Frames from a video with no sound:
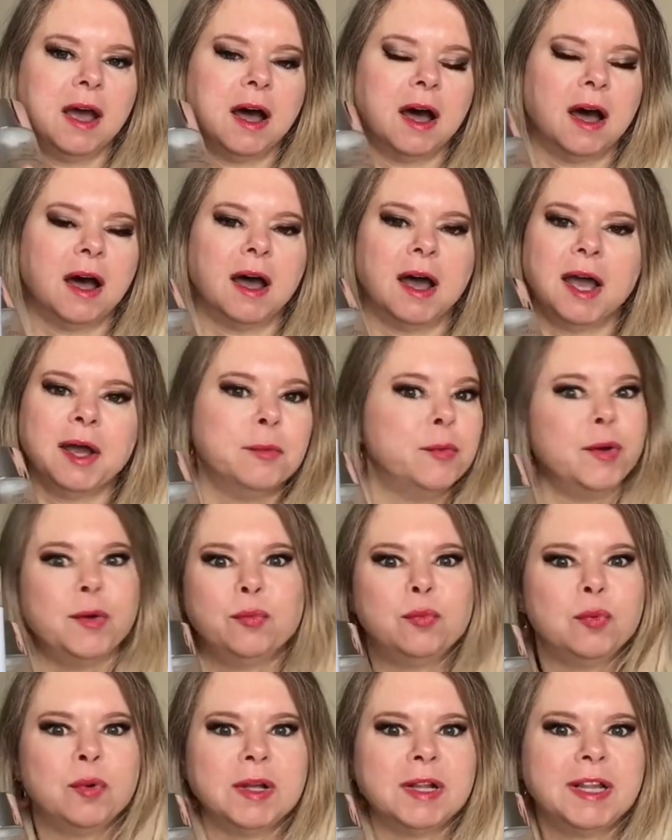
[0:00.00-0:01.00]
Uh, I
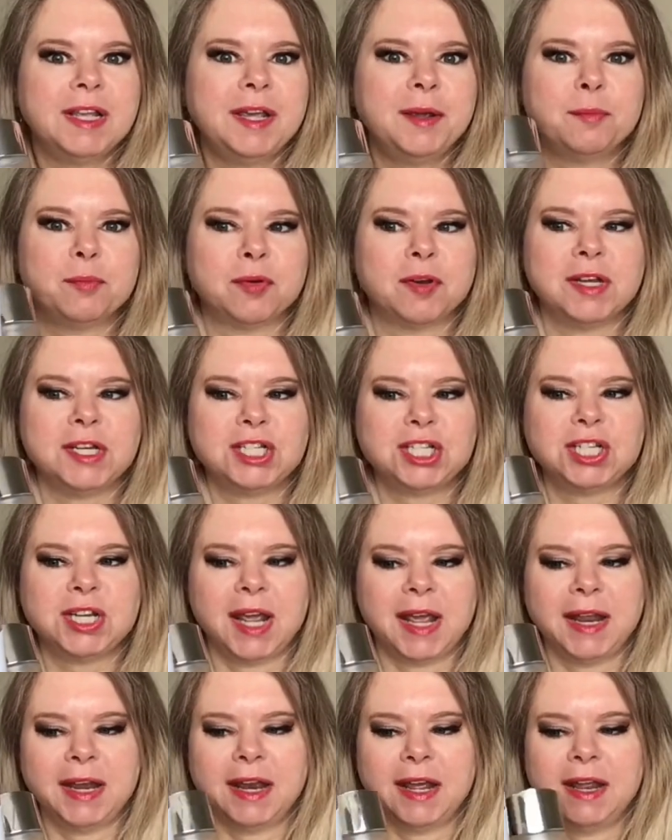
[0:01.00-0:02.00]
would really
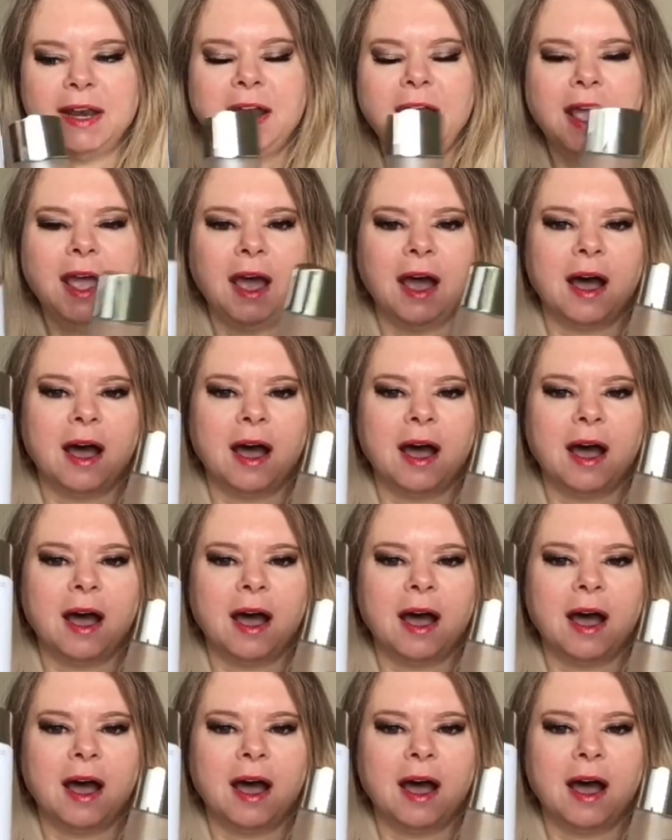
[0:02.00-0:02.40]
appreciate it.